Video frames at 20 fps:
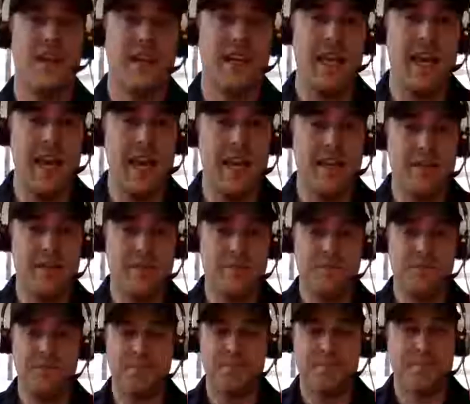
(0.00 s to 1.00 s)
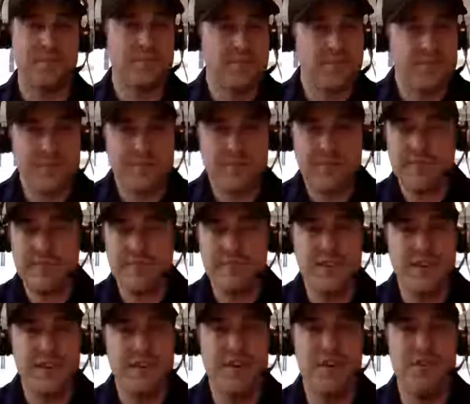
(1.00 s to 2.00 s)
Okay?
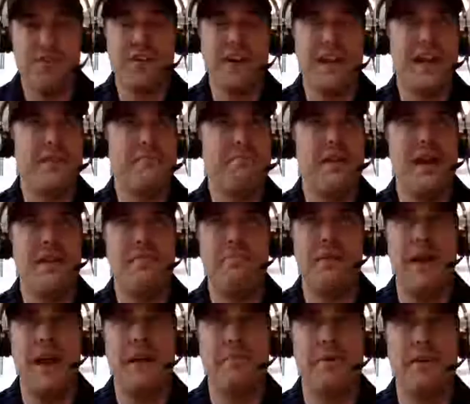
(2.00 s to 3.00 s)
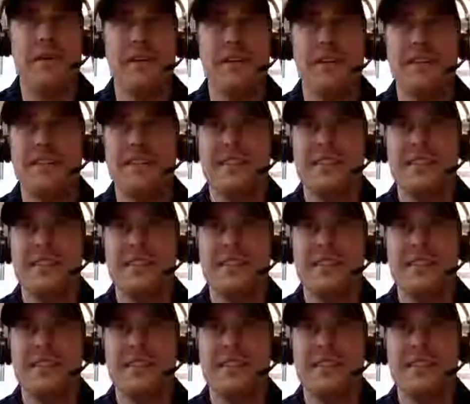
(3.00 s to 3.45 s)
Don't forget a pen and paper.